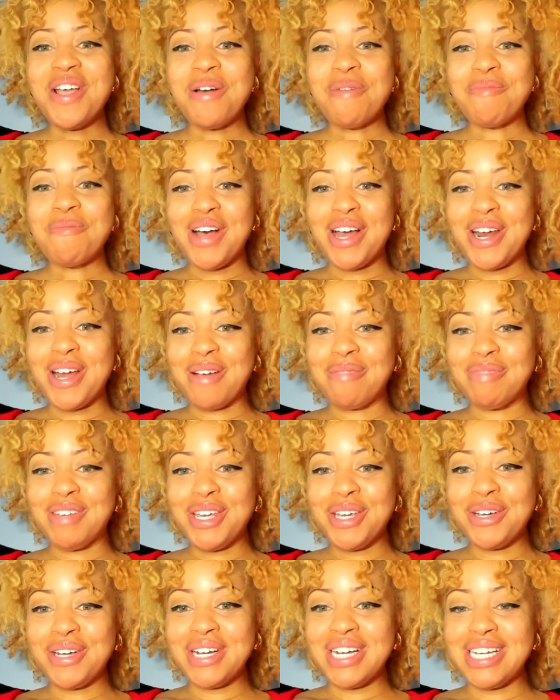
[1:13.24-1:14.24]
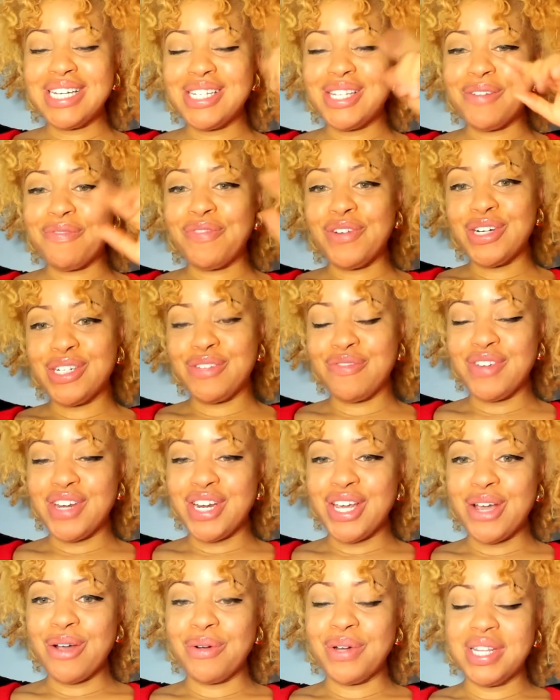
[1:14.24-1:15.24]
But here is the first
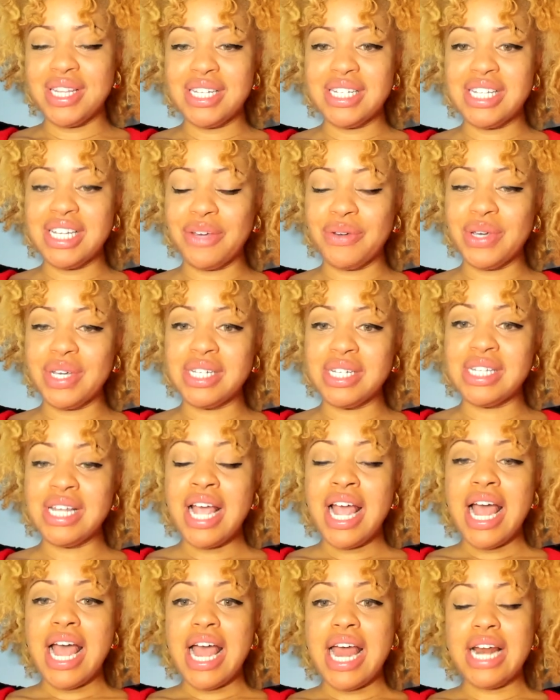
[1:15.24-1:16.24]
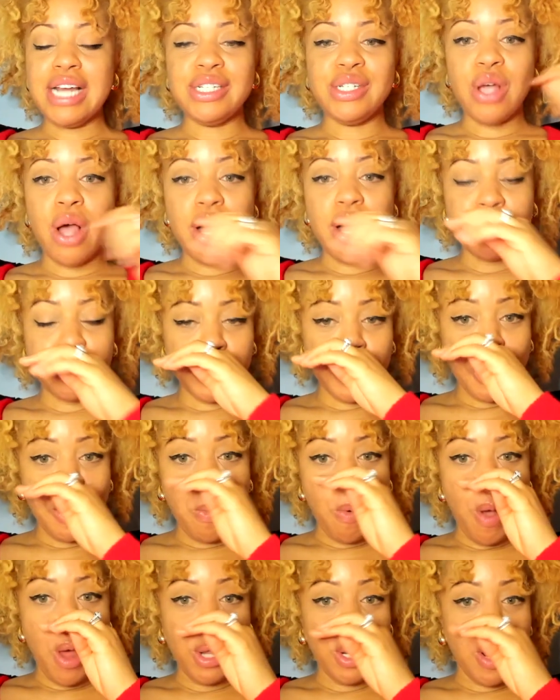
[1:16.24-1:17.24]
video in the series, and I talked to
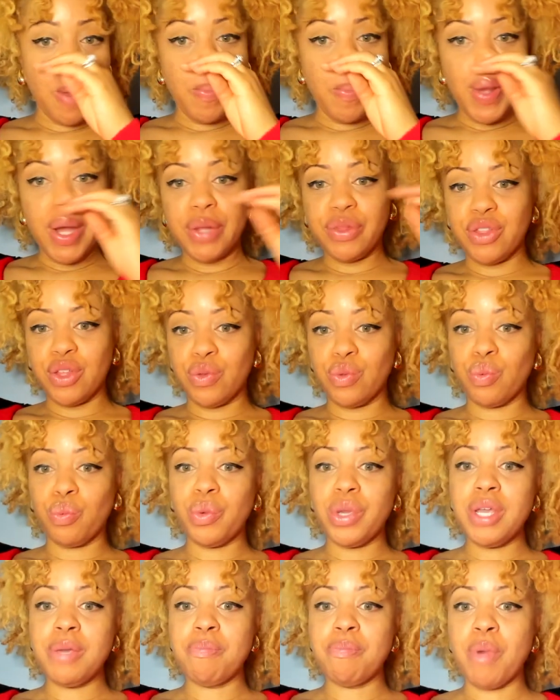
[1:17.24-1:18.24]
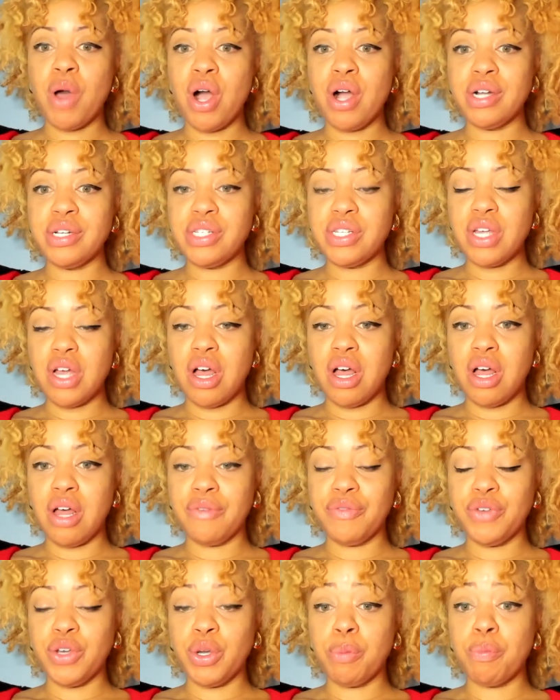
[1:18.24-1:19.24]
you all about the three parts
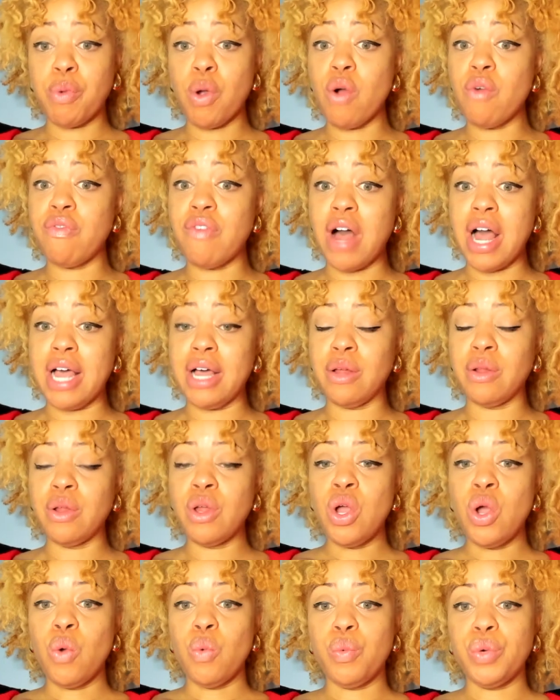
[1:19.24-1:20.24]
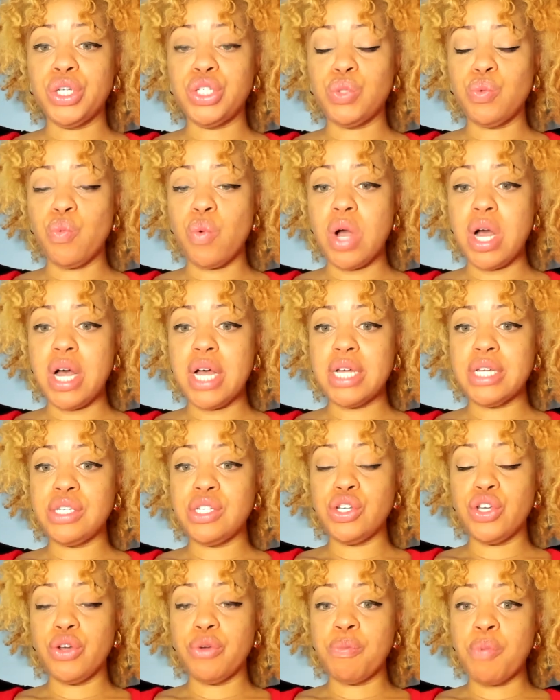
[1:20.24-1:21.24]
of your profile, which
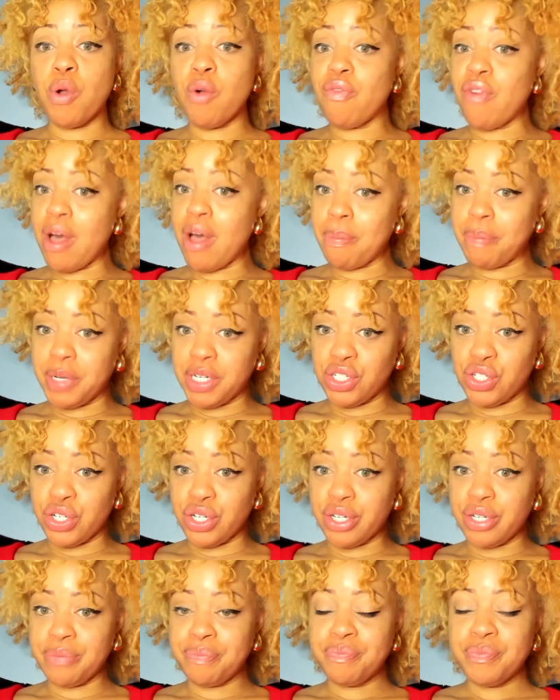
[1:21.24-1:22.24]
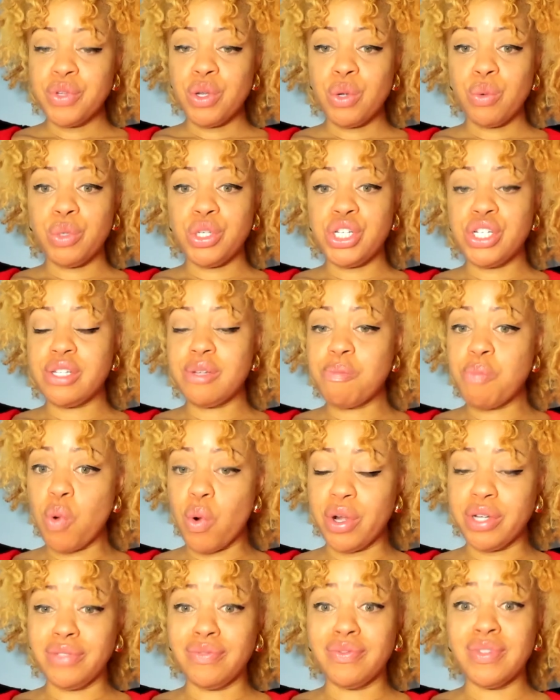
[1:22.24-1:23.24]
was your profile picture, which is
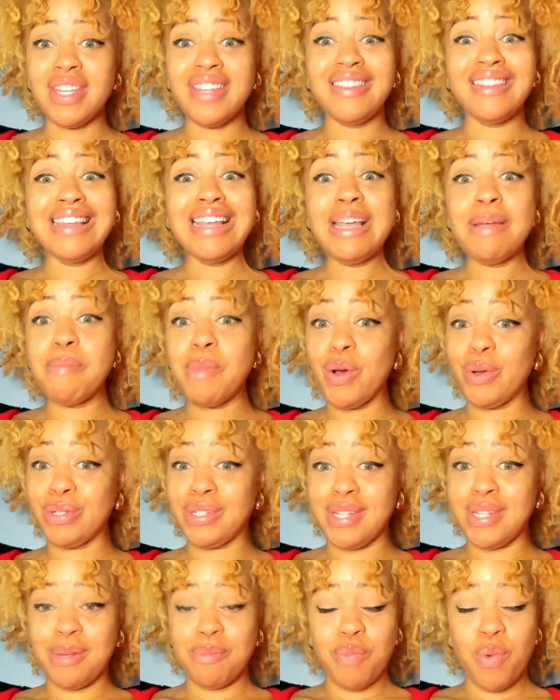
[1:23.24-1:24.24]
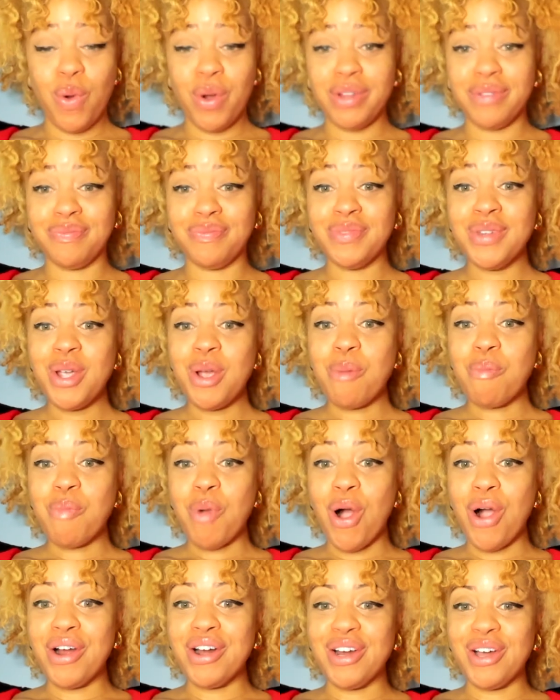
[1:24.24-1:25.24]
important, the most important
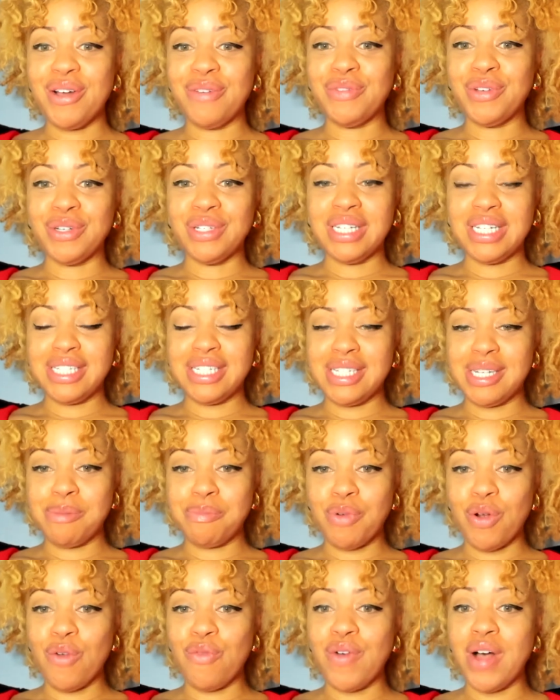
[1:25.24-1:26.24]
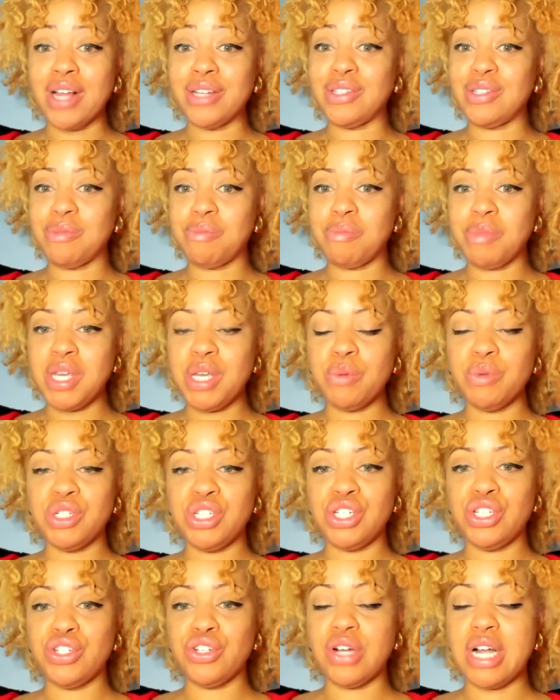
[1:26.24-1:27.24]
part of your LinkedIn profile to me,
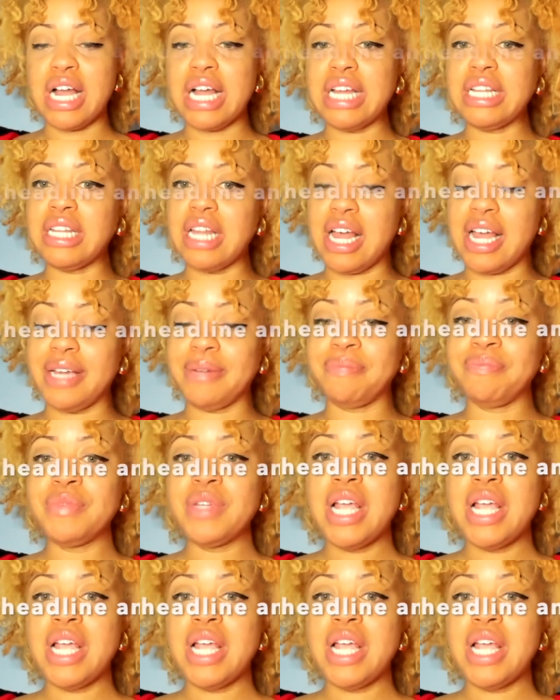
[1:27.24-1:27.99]
which is your headline,